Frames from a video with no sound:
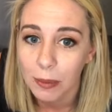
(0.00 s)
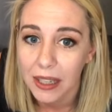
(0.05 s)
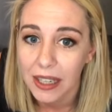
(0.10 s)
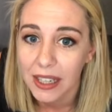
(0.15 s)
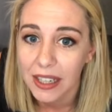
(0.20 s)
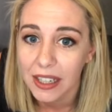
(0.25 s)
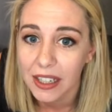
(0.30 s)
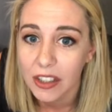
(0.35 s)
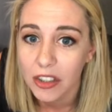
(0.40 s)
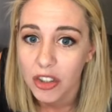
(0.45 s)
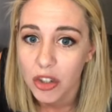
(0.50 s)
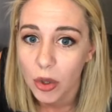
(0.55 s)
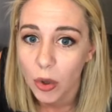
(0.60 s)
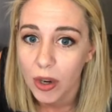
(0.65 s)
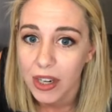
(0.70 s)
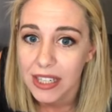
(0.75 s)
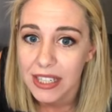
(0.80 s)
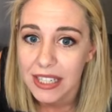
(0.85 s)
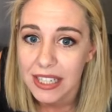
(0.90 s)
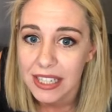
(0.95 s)
of big
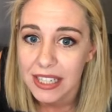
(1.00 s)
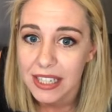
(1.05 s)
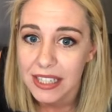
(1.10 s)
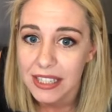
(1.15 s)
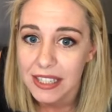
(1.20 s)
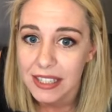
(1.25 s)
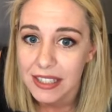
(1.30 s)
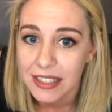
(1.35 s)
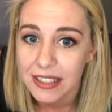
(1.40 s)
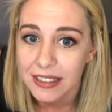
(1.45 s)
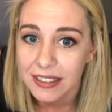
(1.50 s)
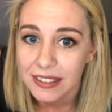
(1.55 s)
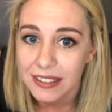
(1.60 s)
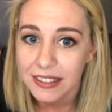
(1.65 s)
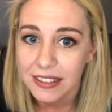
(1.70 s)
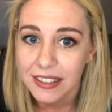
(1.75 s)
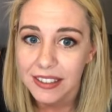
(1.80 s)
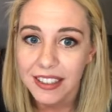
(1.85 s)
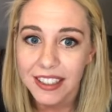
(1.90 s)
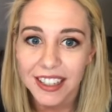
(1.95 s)
choices.
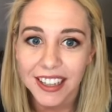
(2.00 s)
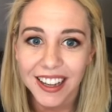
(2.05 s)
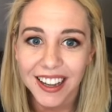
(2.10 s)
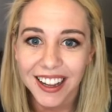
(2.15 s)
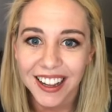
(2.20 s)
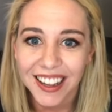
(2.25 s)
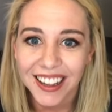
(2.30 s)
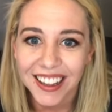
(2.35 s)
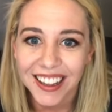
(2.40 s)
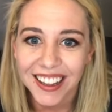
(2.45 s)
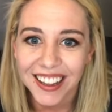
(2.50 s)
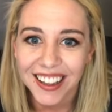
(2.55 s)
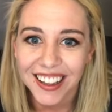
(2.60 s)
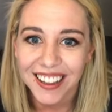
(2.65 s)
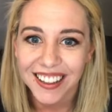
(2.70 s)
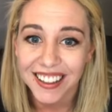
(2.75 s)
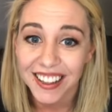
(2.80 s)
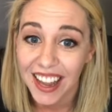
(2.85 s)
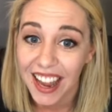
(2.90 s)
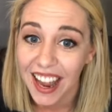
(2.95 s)

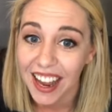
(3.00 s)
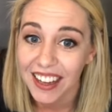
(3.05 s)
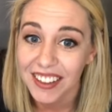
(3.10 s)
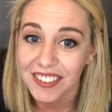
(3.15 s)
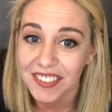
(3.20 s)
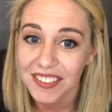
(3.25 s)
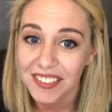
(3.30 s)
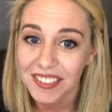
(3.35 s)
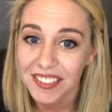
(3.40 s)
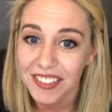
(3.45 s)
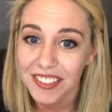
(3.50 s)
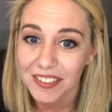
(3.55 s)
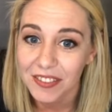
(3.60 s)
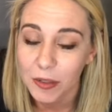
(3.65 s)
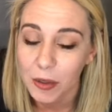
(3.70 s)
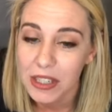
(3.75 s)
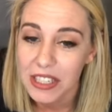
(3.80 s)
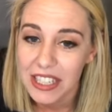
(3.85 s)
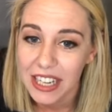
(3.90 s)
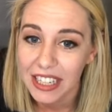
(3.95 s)
Yeah.
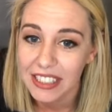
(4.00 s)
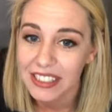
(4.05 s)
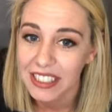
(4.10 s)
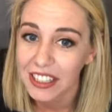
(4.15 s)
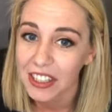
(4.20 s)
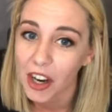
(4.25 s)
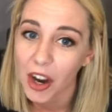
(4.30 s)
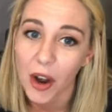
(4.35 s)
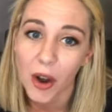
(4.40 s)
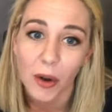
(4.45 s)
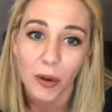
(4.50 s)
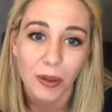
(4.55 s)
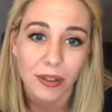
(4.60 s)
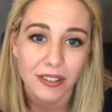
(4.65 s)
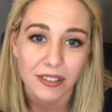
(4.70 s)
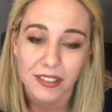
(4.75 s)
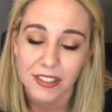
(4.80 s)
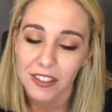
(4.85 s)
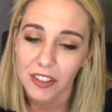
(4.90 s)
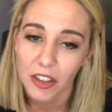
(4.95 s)
Voice acting.
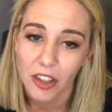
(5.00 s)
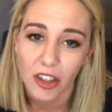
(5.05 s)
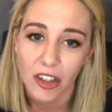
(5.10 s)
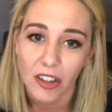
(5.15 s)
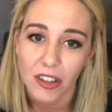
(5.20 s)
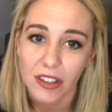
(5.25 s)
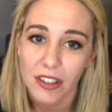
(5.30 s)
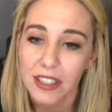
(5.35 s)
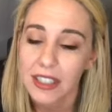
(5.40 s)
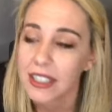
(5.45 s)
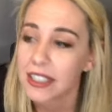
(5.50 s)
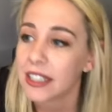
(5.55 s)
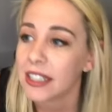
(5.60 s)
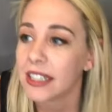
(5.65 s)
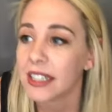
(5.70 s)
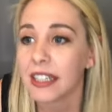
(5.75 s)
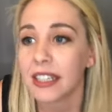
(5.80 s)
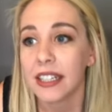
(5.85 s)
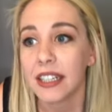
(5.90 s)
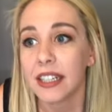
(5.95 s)
Oh, girl.
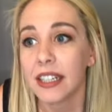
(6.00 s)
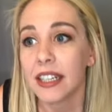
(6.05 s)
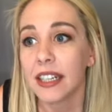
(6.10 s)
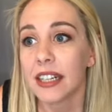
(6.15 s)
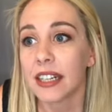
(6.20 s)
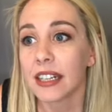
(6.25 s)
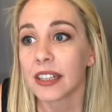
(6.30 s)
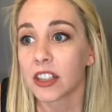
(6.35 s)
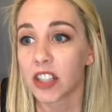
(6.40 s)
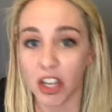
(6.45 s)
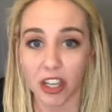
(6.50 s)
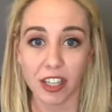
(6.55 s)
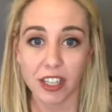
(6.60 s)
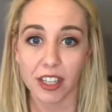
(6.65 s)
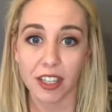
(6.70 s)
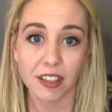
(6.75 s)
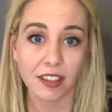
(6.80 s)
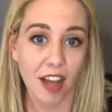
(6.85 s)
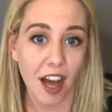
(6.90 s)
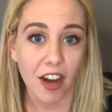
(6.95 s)

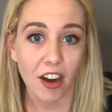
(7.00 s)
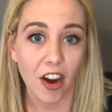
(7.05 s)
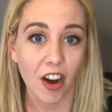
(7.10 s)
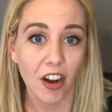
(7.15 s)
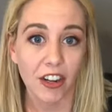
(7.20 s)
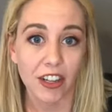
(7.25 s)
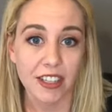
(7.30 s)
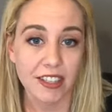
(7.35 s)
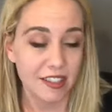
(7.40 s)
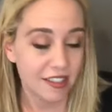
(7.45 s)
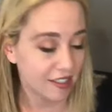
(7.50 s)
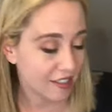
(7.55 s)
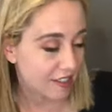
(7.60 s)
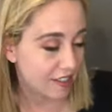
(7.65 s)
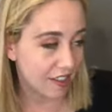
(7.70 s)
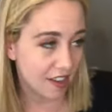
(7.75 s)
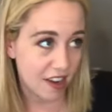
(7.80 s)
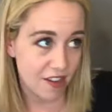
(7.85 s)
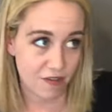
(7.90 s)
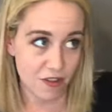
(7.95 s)
Look, a lot of
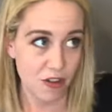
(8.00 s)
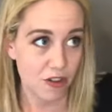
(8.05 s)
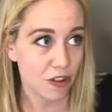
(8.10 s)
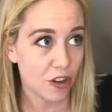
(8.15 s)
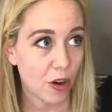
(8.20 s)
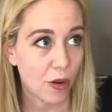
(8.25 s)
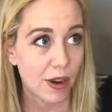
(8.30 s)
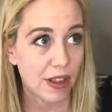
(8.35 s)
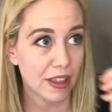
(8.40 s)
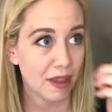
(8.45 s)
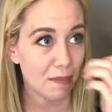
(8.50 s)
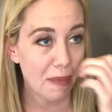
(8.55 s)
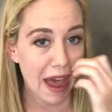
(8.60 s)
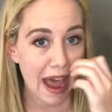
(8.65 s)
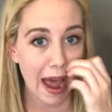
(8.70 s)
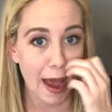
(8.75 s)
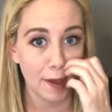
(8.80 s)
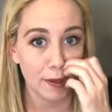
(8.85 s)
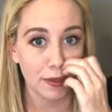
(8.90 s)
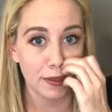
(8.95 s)
artists, if you're going the
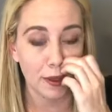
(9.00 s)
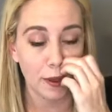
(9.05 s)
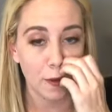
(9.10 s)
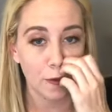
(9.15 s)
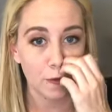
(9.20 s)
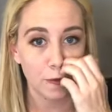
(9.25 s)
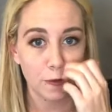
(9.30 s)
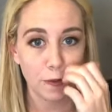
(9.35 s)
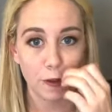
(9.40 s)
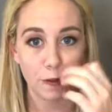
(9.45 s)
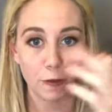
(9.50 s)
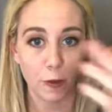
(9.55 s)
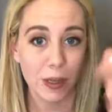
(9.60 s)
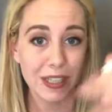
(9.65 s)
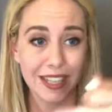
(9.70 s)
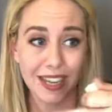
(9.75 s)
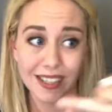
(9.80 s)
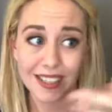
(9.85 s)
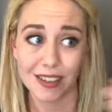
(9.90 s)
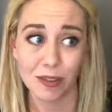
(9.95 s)
path of, of
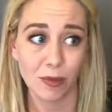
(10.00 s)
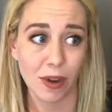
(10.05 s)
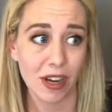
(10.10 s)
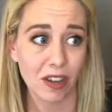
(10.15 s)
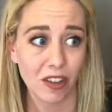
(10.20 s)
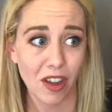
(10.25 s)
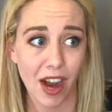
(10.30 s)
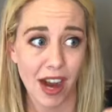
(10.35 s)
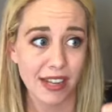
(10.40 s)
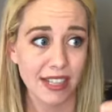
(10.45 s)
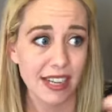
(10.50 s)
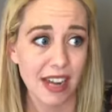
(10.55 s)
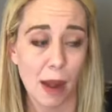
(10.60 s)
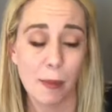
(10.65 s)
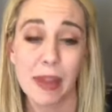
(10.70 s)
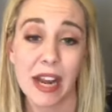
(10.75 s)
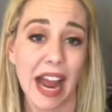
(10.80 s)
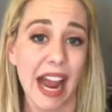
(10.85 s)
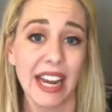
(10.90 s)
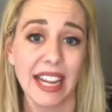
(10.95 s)
voice acting, regular acting,
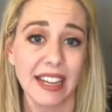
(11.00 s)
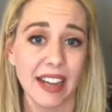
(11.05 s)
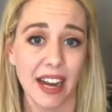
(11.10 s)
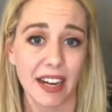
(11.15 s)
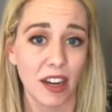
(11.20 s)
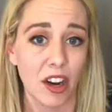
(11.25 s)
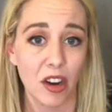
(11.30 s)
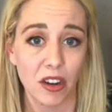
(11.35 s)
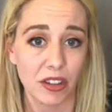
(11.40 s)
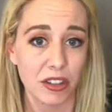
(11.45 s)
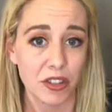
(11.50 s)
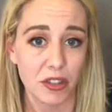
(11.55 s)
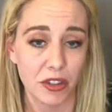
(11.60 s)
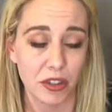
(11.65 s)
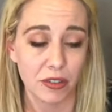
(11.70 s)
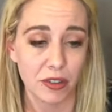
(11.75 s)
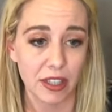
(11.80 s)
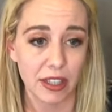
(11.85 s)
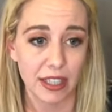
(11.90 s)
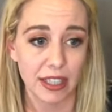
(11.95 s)
I mean, any kind of
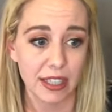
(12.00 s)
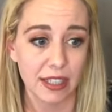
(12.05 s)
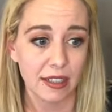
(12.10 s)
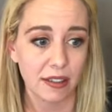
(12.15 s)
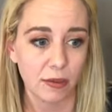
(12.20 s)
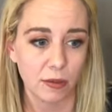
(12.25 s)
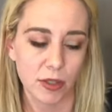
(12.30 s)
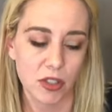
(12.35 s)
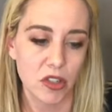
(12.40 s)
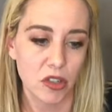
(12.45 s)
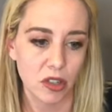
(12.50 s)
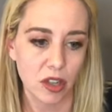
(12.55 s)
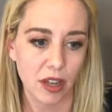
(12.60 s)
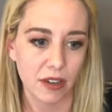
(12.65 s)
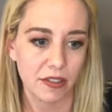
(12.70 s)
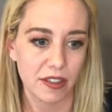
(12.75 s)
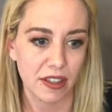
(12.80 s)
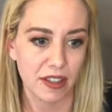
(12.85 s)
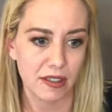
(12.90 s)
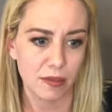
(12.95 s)
artistry, really, which a
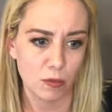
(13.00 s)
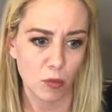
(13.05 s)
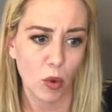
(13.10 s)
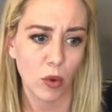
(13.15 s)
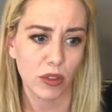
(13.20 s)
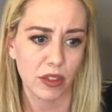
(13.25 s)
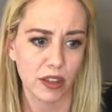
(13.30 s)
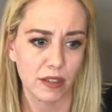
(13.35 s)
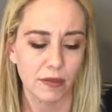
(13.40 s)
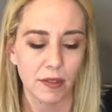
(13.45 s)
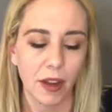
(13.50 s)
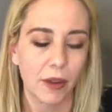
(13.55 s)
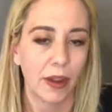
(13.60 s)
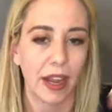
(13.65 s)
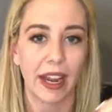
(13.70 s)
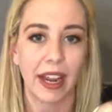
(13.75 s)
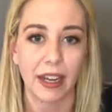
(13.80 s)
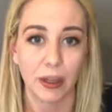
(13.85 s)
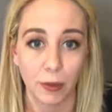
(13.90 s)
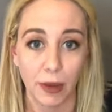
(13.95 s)
lot of things, more than,
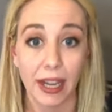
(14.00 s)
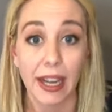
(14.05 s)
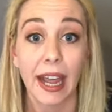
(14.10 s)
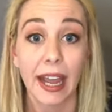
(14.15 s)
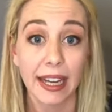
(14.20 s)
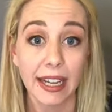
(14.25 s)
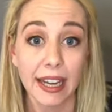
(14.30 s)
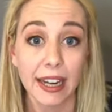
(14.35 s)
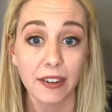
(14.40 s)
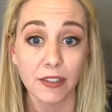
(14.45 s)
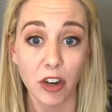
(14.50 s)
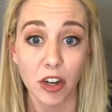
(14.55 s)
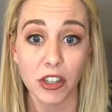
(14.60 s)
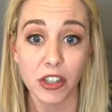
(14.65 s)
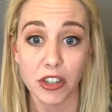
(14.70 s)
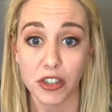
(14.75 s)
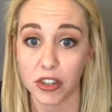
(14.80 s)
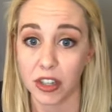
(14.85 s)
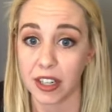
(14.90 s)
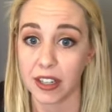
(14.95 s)
okay, anyway, any kind of
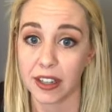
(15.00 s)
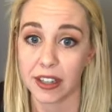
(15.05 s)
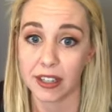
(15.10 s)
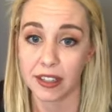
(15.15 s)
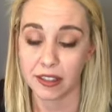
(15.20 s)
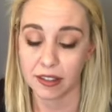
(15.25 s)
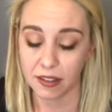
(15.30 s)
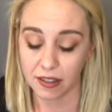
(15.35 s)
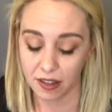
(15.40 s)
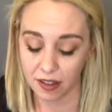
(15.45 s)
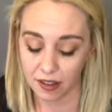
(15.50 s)
artistry, like